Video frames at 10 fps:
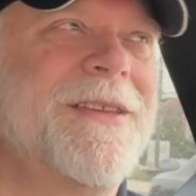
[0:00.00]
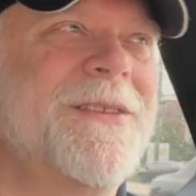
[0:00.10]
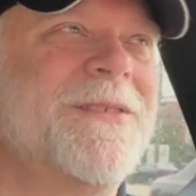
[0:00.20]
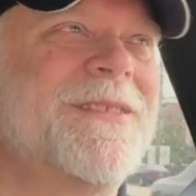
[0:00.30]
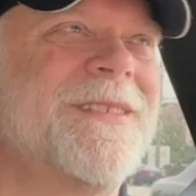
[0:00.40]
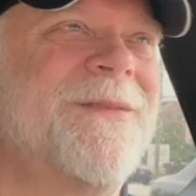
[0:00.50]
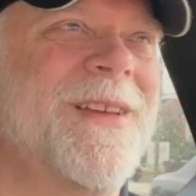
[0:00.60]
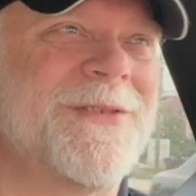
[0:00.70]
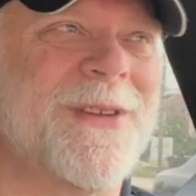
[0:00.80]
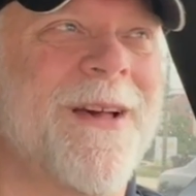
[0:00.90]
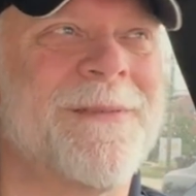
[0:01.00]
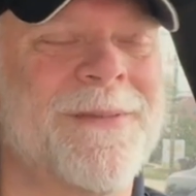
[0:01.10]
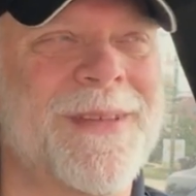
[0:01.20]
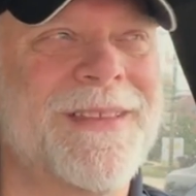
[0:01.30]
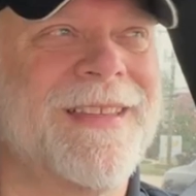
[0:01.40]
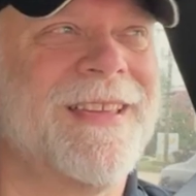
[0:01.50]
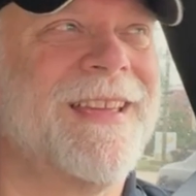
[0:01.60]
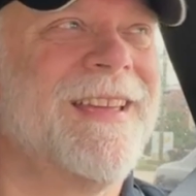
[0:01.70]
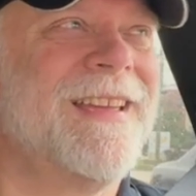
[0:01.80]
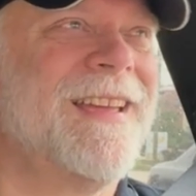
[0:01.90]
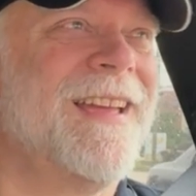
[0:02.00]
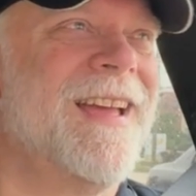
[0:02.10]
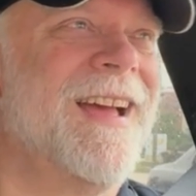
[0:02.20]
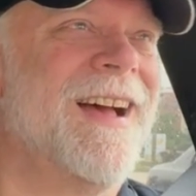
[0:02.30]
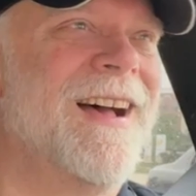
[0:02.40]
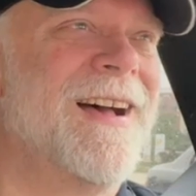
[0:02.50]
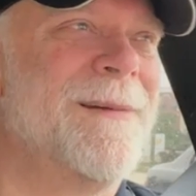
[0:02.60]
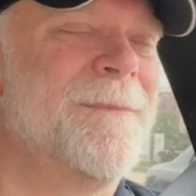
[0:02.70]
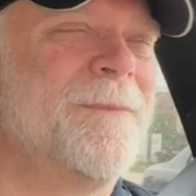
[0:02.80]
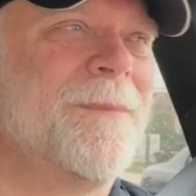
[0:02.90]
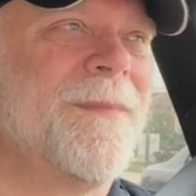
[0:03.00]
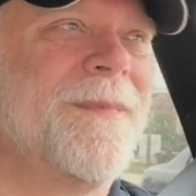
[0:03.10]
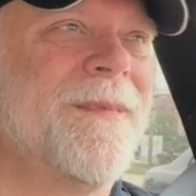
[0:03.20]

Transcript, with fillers: used to fish off of it. Um,